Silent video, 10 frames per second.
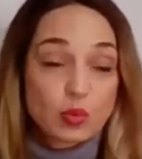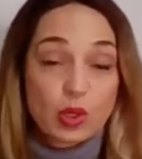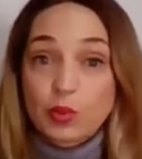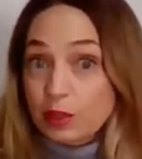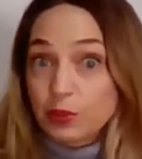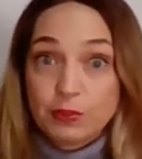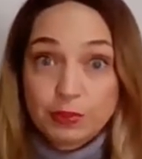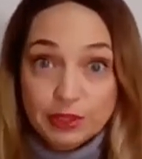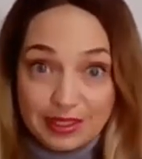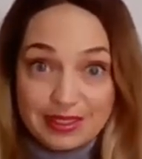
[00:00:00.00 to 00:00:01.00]
What are we going to put
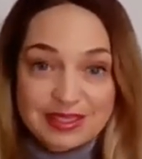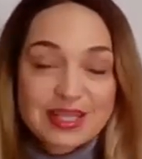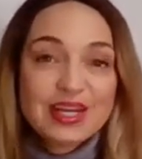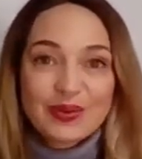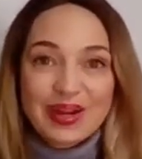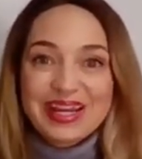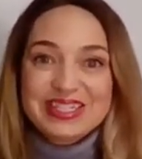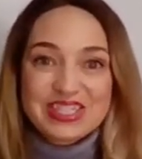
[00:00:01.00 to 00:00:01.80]
in place, right,